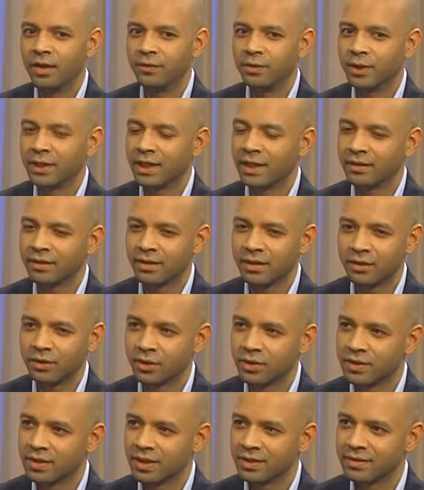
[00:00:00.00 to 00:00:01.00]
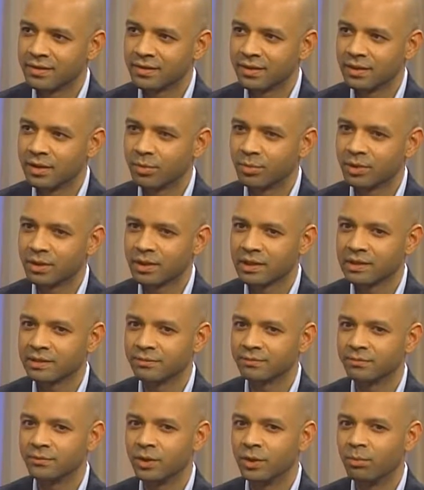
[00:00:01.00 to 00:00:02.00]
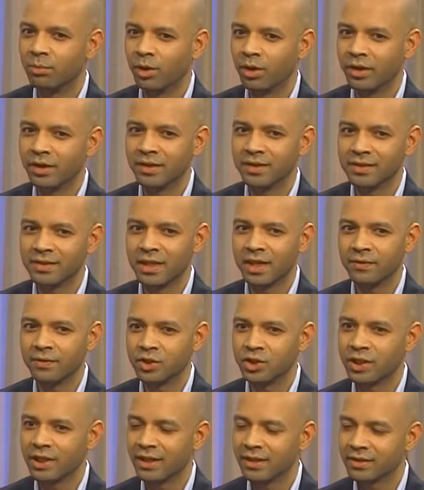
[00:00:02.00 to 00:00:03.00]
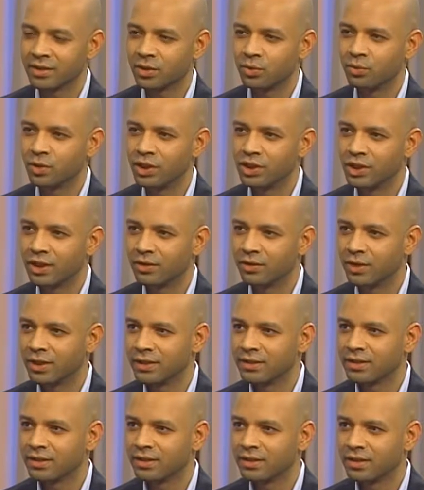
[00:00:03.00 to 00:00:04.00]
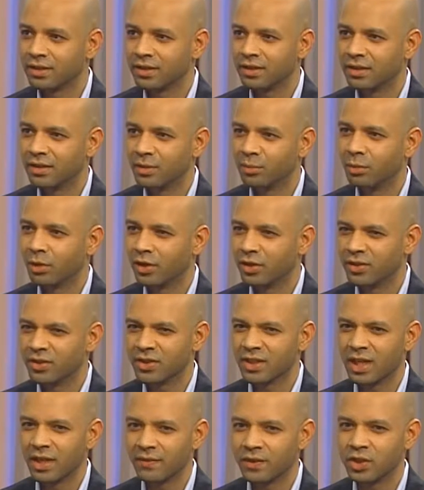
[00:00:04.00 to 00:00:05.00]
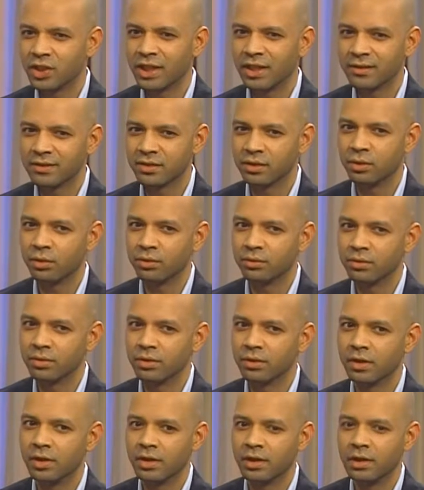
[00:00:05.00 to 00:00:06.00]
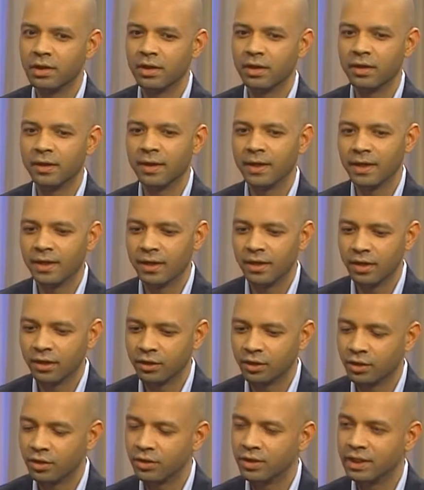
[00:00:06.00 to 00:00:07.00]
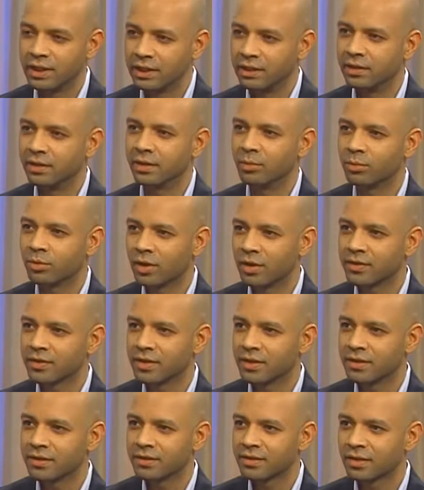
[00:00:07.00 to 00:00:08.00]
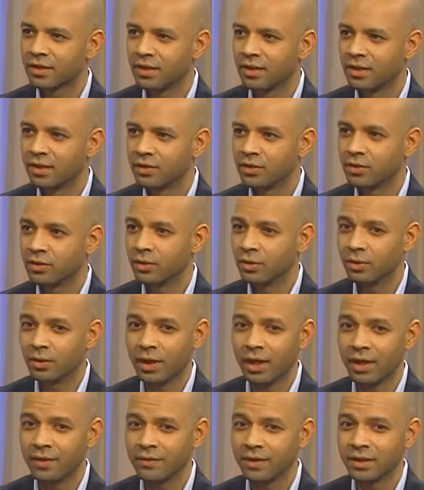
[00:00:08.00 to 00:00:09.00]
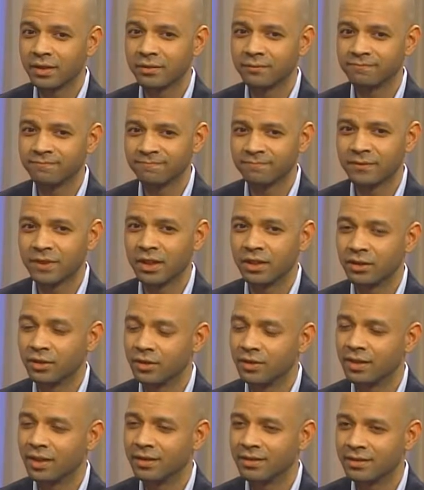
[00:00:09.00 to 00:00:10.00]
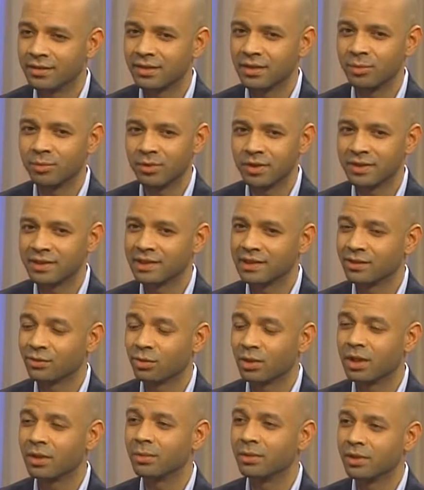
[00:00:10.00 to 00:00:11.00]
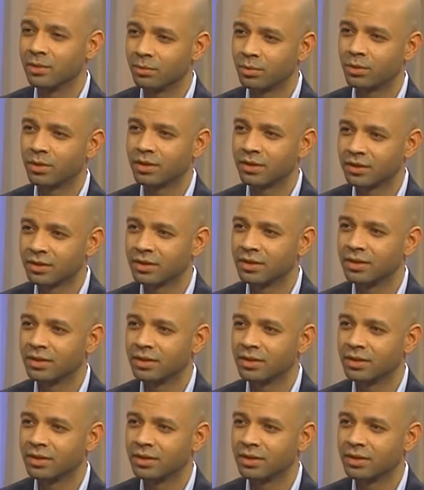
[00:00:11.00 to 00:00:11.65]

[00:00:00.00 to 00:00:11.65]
If you can't get a good night's sleep, your body doesn't have a chance to regenerate. Your body doesn't have a chance to go through a good healing process. So having a good night's sleep is incredibly important.